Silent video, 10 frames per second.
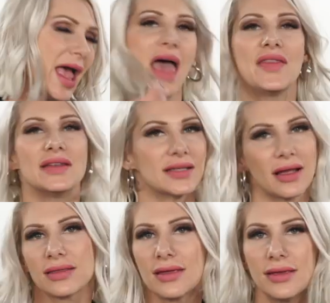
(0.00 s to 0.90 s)
and then
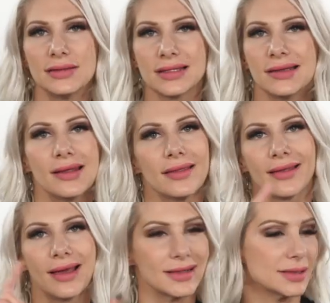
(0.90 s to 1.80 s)
tuck the ends in and
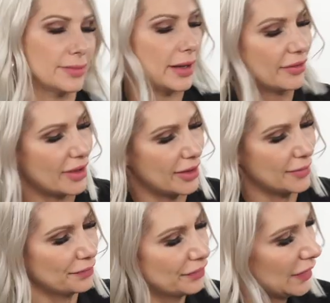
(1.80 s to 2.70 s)
that is about it.
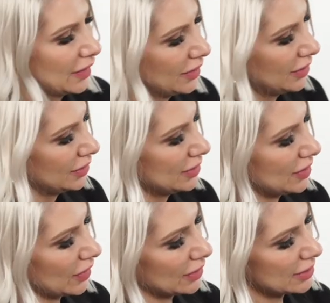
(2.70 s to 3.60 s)

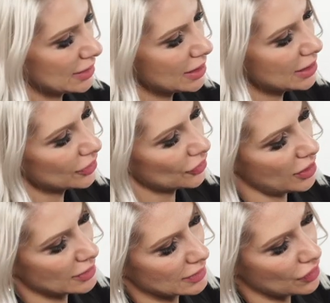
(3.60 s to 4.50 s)
So you can see,
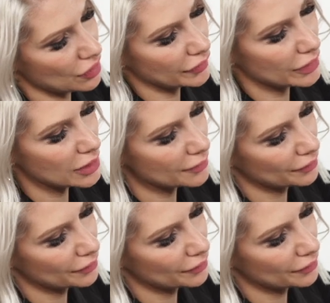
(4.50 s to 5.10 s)
crossed it over,